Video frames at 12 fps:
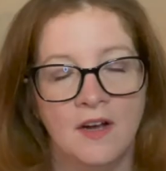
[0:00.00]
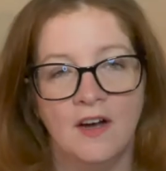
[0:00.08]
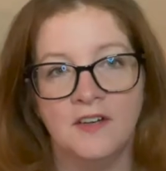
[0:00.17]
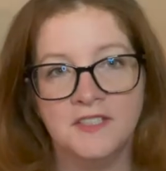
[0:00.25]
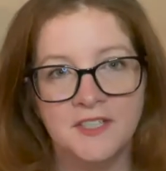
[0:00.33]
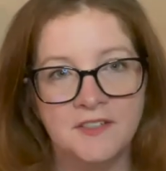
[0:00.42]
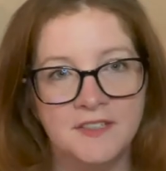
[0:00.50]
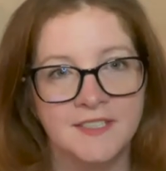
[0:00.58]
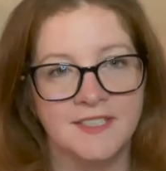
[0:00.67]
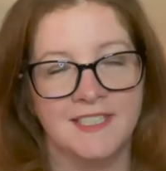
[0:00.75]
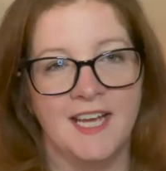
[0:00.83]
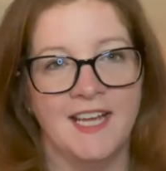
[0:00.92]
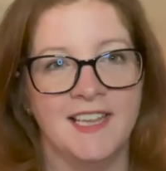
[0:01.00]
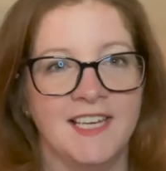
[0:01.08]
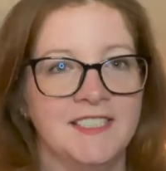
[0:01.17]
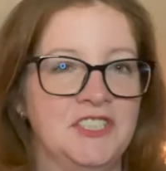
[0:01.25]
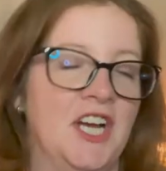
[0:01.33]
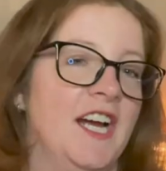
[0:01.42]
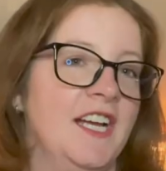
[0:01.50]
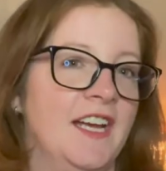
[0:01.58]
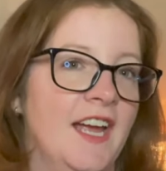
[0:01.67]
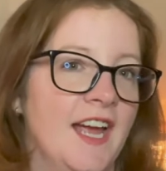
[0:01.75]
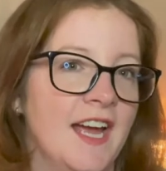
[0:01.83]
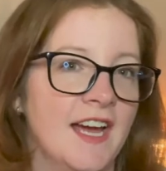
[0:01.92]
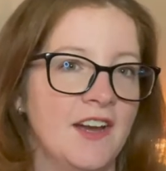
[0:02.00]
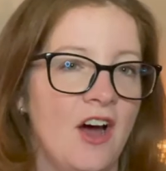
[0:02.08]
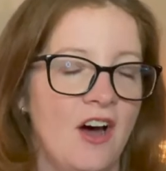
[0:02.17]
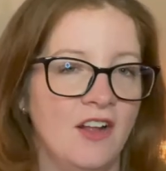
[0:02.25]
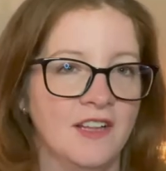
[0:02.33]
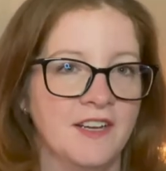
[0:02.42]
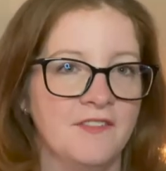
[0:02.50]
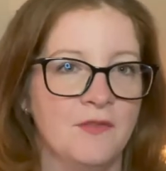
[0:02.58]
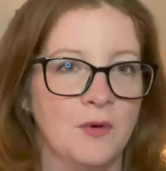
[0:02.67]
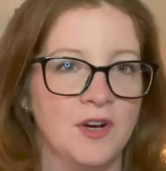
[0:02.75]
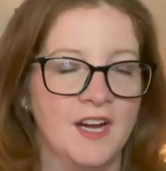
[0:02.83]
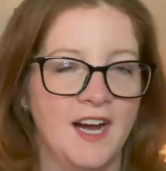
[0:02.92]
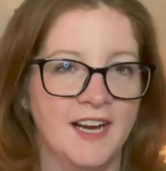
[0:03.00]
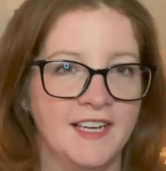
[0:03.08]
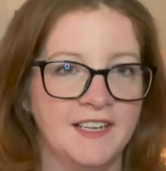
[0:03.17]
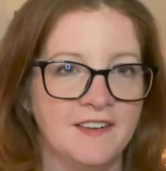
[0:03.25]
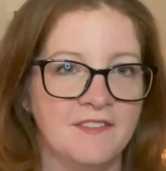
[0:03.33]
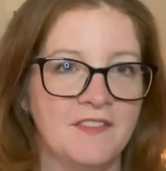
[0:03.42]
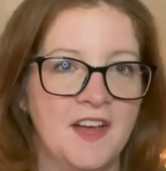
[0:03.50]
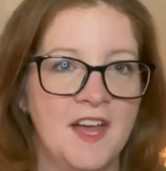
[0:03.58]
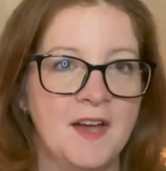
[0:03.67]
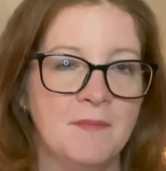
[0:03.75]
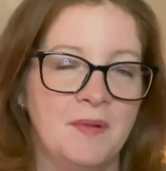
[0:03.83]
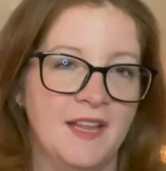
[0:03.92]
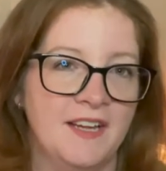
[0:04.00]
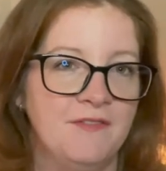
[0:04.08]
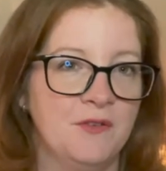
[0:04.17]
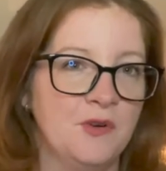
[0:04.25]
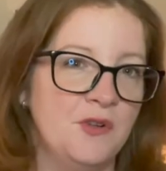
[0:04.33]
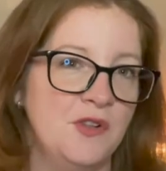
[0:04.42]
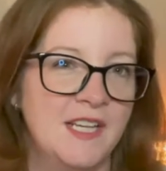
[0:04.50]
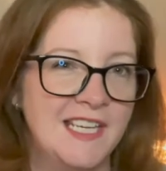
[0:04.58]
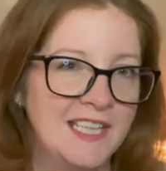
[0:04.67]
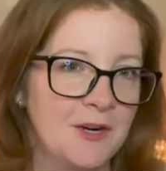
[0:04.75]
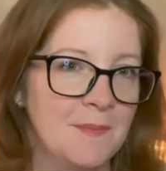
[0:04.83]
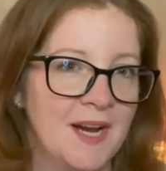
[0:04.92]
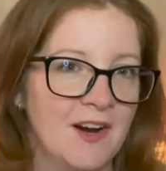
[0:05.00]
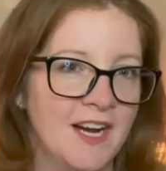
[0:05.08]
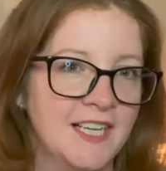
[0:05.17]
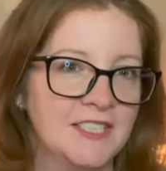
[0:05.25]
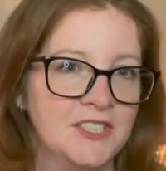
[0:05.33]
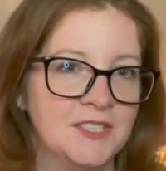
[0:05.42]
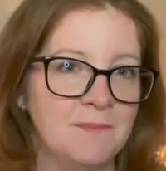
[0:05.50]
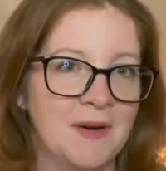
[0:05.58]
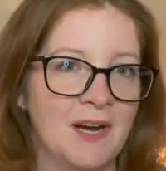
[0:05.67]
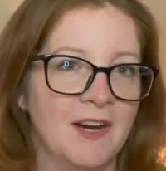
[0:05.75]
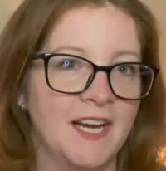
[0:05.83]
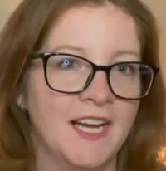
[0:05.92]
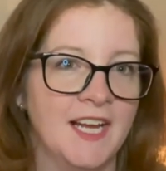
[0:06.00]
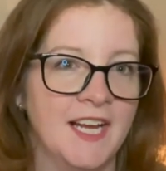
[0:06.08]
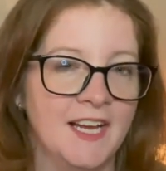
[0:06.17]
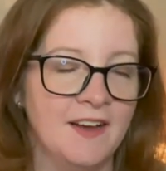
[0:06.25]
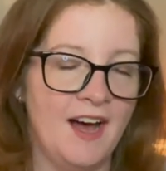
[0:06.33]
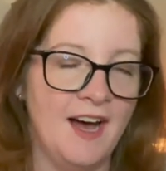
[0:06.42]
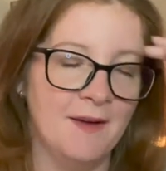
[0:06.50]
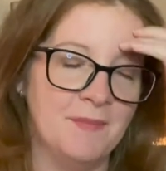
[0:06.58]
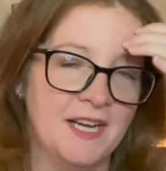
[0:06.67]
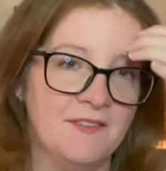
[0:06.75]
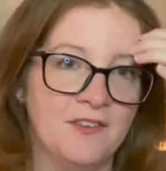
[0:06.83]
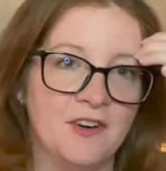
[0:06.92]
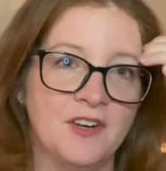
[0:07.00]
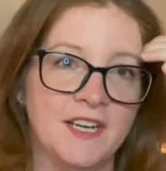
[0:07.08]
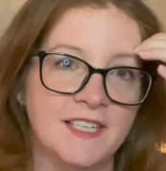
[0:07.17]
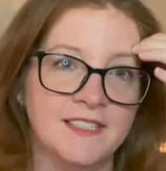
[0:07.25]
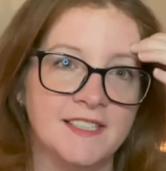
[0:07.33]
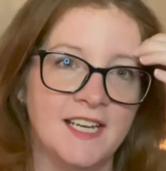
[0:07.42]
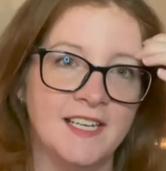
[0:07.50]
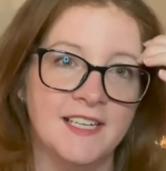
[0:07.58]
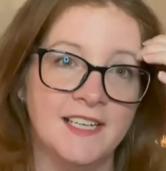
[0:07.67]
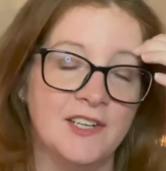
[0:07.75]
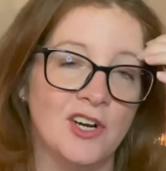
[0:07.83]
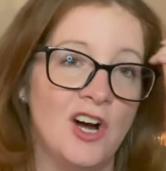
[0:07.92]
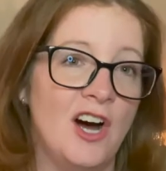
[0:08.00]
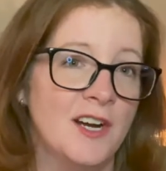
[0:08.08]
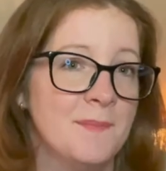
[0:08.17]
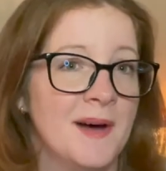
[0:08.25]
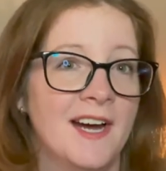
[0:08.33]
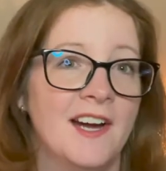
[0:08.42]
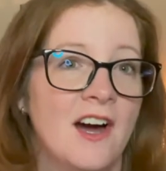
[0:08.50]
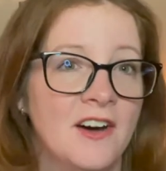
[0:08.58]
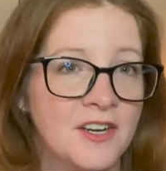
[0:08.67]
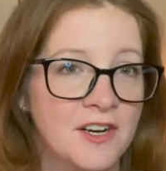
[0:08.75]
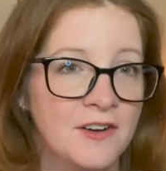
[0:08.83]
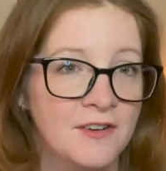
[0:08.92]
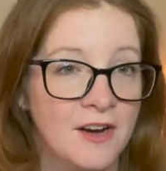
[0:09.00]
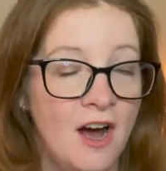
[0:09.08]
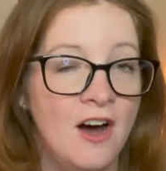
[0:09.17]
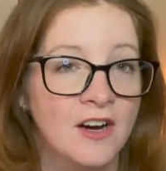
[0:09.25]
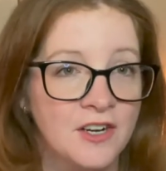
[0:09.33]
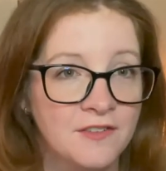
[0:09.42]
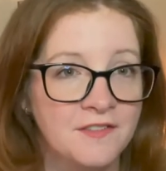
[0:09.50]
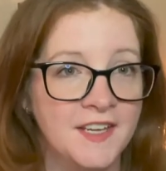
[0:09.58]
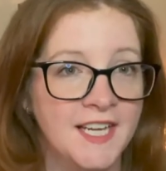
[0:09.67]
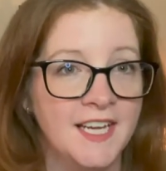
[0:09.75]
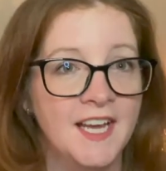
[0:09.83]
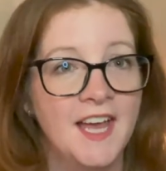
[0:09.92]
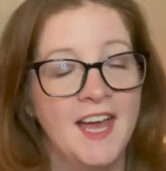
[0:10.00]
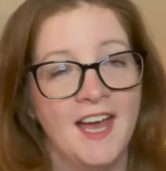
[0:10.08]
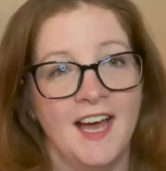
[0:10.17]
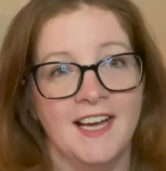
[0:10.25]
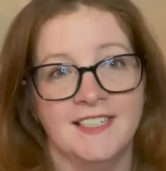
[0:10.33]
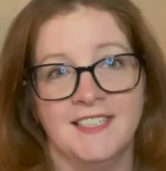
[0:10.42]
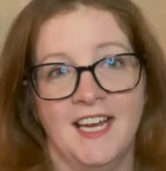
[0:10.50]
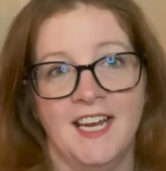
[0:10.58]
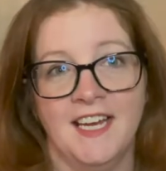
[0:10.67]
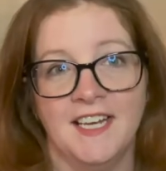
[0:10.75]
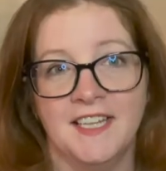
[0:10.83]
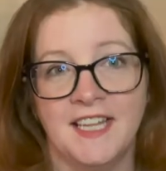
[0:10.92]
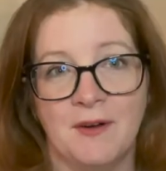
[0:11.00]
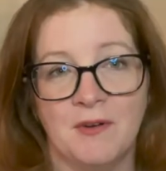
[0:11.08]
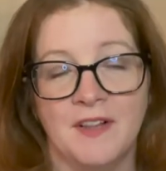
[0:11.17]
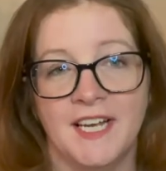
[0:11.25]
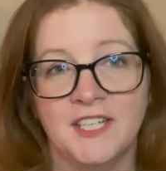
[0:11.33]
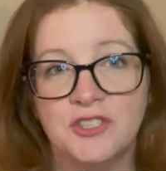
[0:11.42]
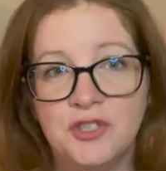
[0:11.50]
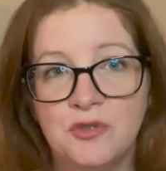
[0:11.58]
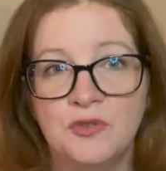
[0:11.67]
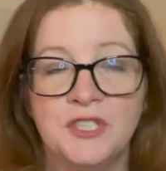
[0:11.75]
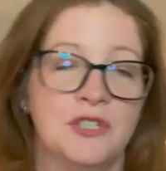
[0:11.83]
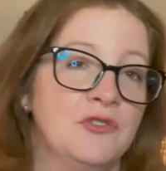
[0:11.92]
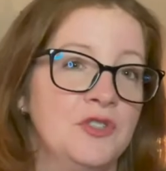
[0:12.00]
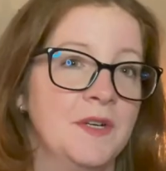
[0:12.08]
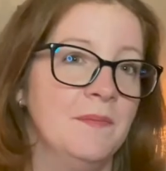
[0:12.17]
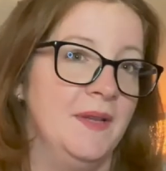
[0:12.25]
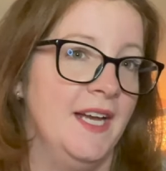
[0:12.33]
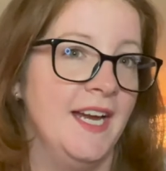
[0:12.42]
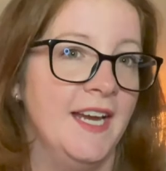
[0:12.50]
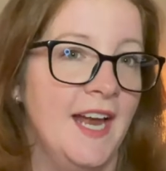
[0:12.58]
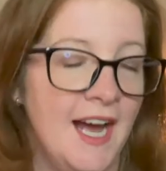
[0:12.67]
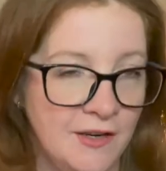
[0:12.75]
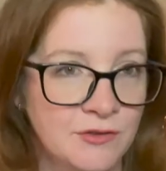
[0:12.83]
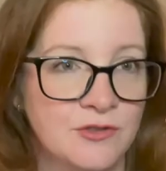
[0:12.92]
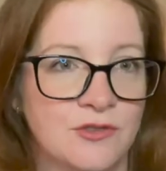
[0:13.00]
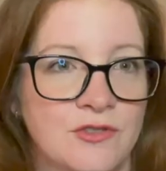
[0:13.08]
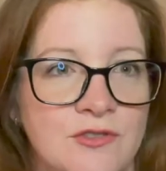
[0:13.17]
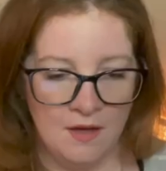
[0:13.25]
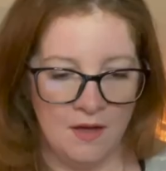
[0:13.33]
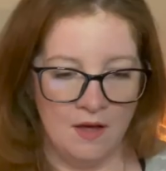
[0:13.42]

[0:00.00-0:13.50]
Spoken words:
Also, it was said that Jack and Olive were kind of playful in their marriage. Mary Pickford is stated in her autobiography as saying they were like two children playing house.